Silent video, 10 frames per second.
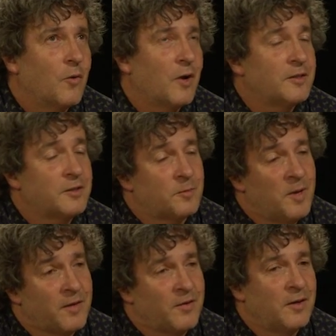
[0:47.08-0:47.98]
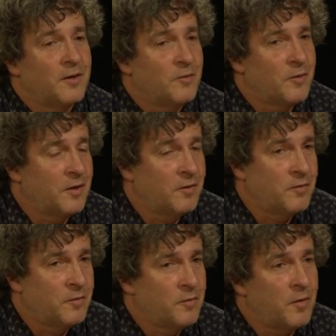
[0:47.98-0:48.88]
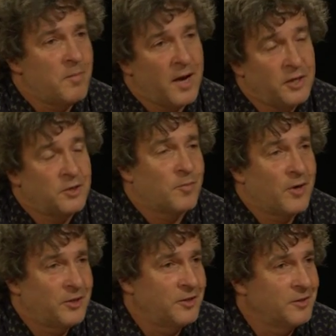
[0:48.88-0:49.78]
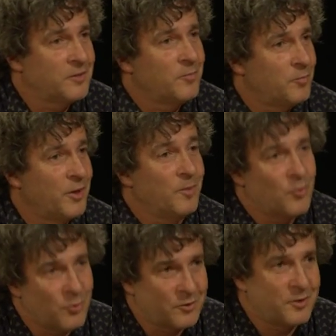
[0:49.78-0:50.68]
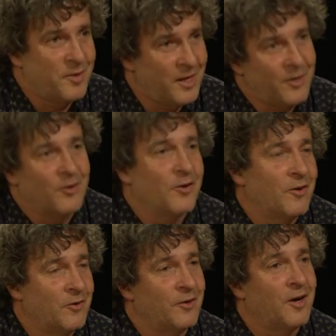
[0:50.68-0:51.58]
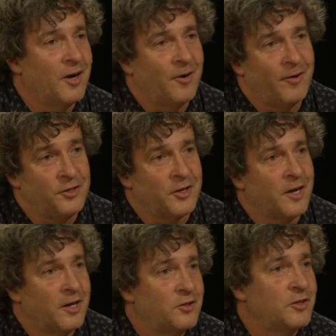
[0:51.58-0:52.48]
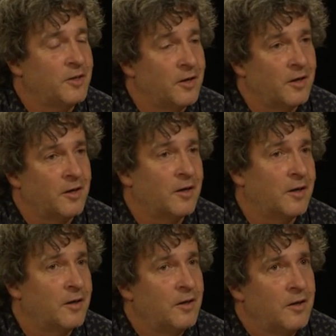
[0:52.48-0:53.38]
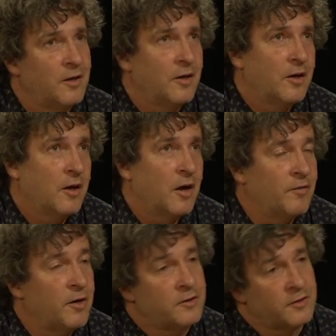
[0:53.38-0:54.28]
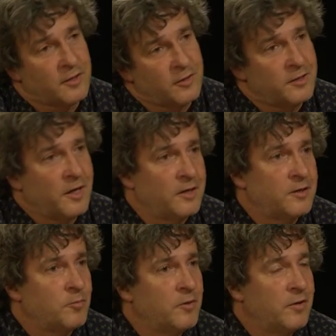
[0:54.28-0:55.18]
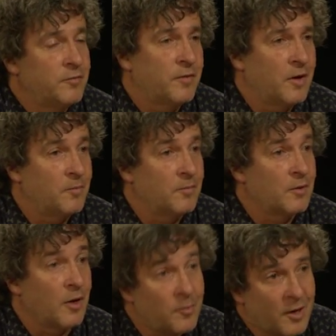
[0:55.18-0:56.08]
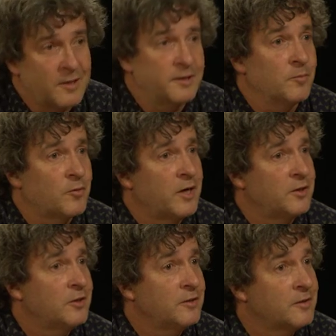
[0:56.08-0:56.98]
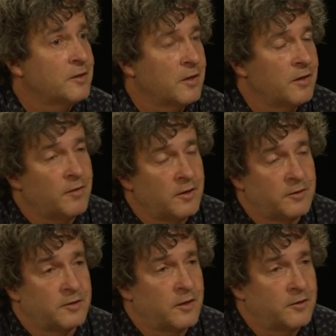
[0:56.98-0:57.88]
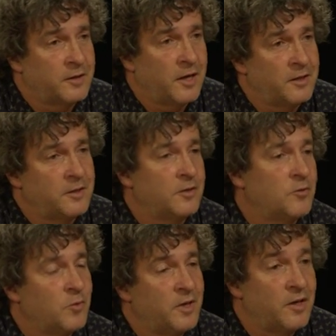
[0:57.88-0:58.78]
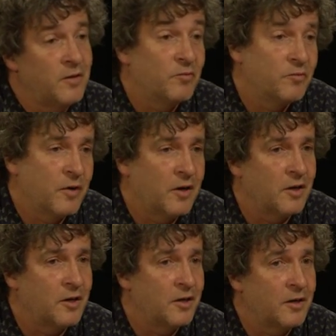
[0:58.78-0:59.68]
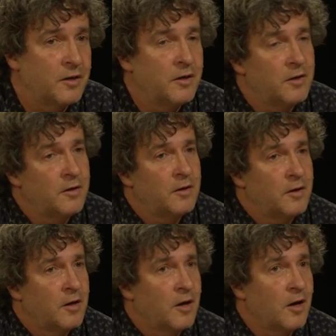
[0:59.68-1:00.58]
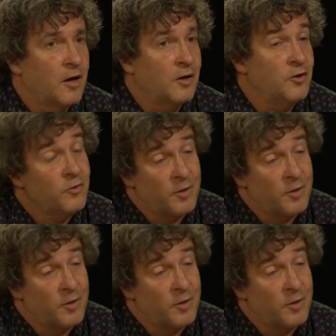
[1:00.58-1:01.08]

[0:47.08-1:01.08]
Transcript: Well, I suspect the major pressures being brought to bear on higher education are those associated with globalizing pressures, those associated with new